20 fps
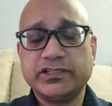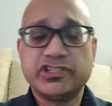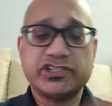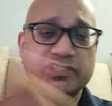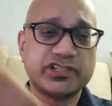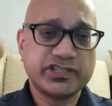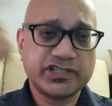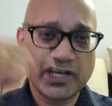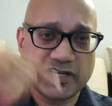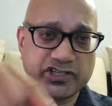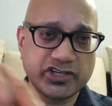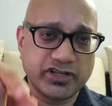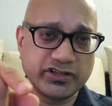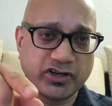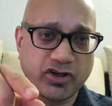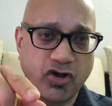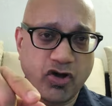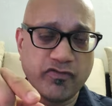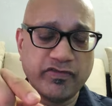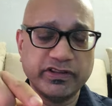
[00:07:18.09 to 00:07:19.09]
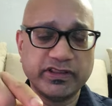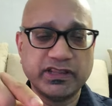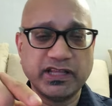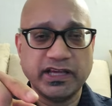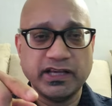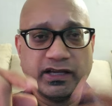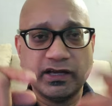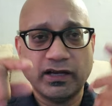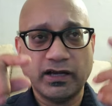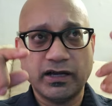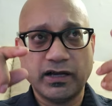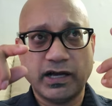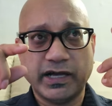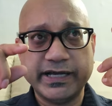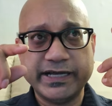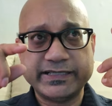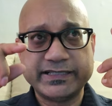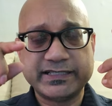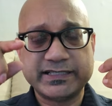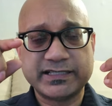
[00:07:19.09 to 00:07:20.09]
just to touch on the COVID thing,
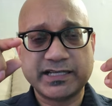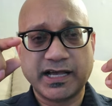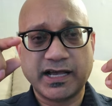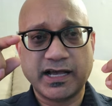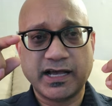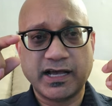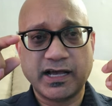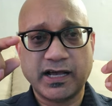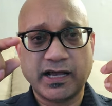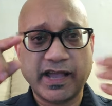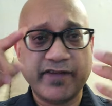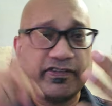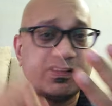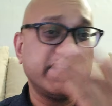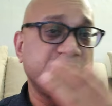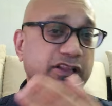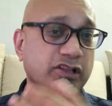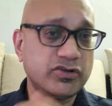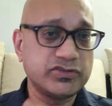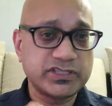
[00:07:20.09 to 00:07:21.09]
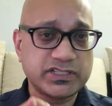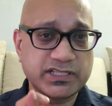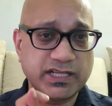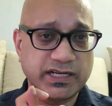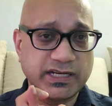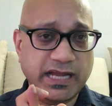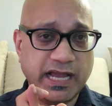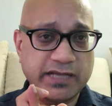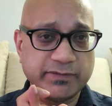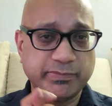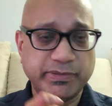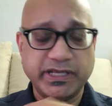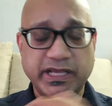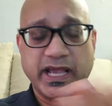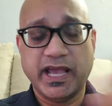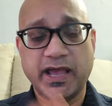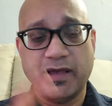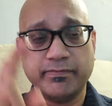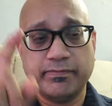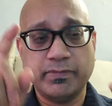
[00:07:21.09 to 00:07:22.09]
it's uh, everything closes at 9
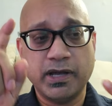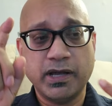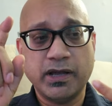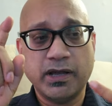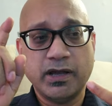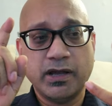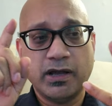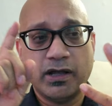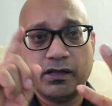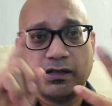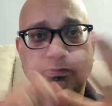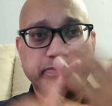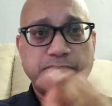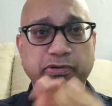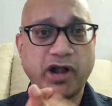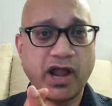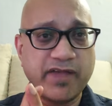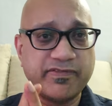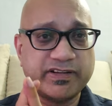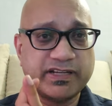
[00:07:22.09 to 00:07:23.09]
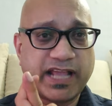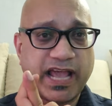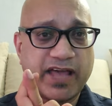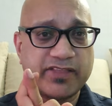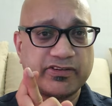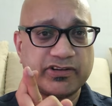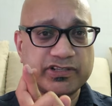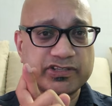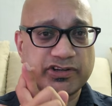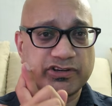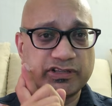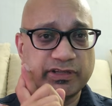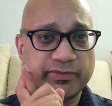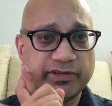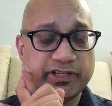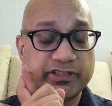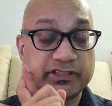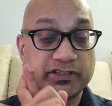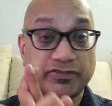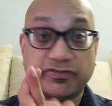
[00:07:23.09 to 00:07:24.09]
p.m. Private gatherings are
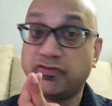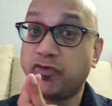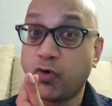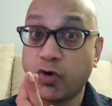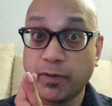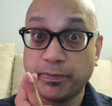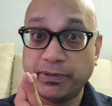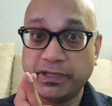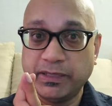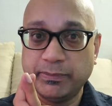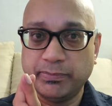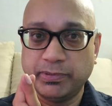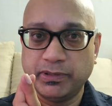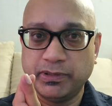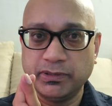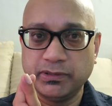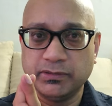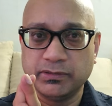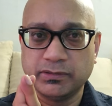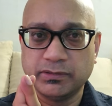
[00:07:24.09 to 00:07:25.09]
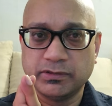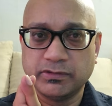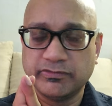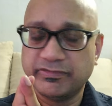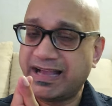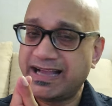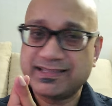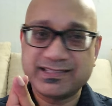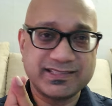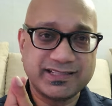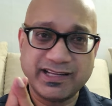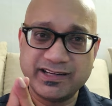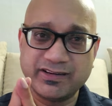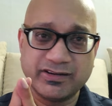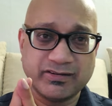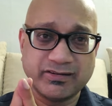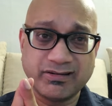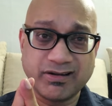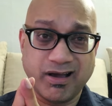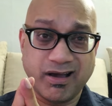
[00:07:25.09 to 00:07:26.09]
limited to four people, vaccinated
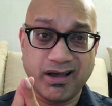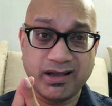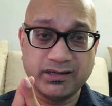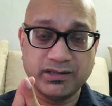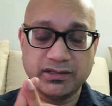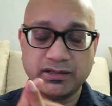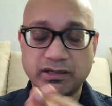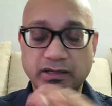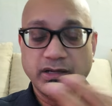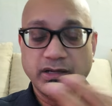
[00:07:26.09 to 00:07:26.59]
or not.